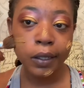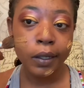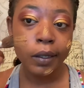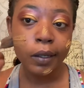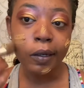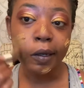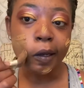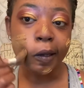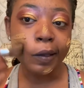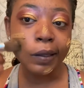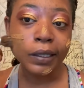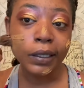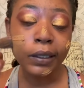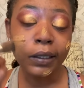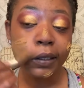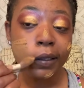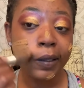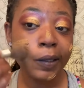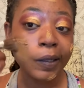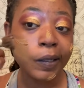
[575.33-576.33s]
Now this
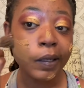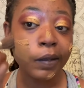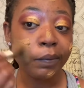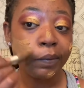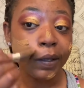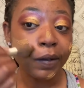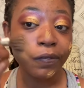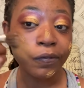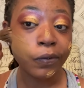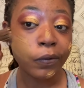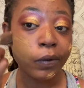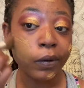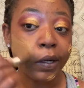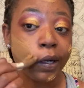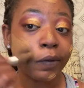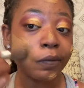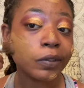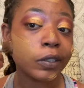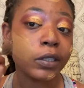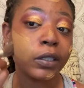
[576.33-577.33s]
is going to give me a full
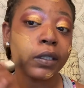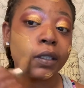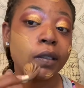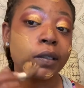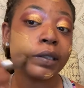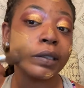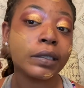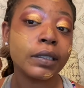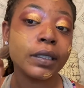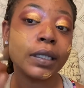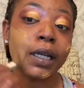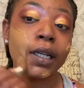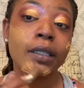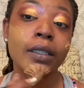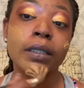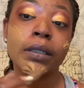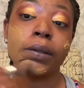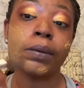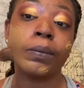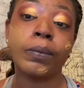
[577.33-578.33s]
coverage, because this is
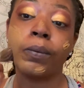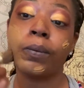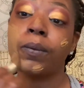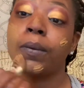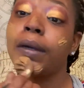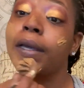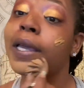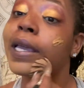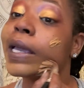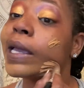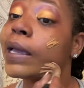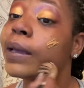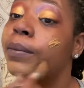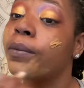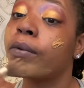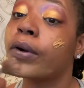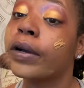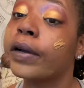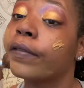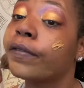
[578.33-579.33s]
actually way
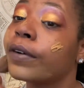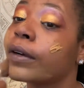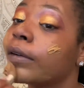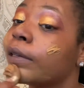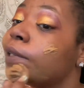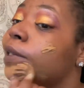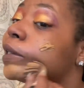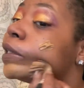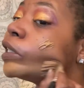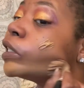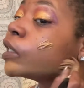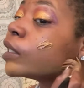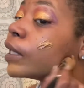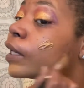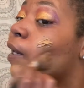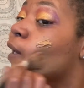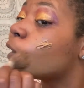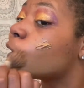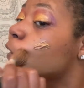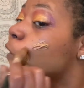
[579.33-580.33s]
more foundation
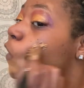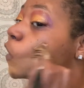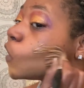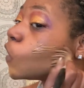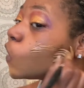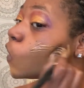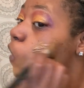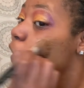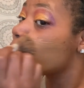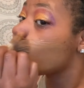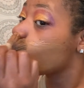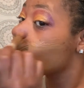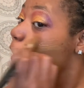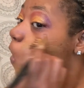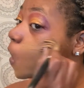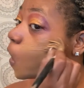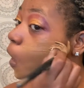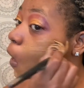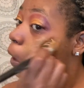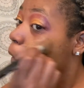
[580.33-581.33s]
than I need,
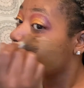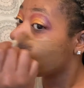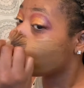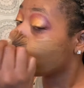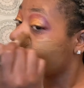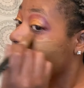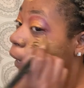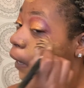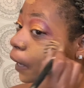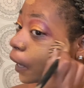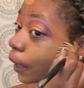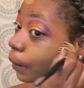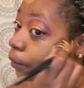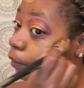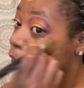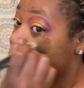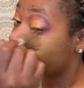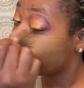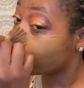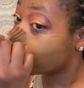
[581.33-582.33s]
but I am a
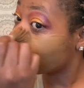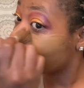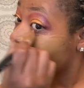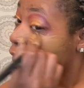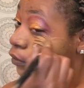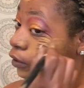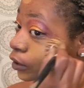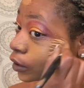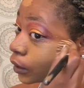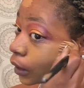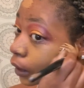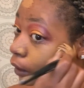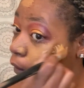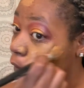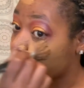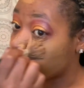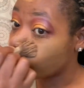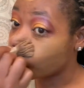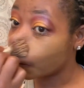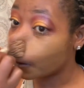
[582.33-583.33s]
full coverage kind
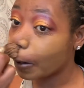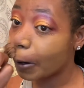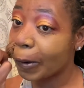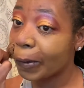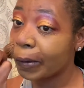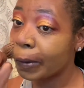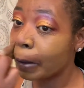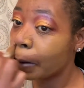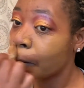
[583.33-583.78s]
of girl.